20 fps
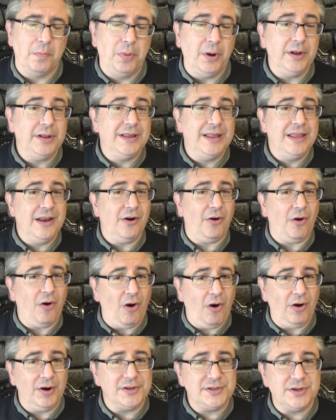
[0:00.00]
but there
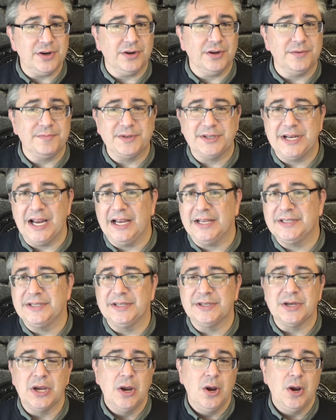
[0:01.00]
are circumstances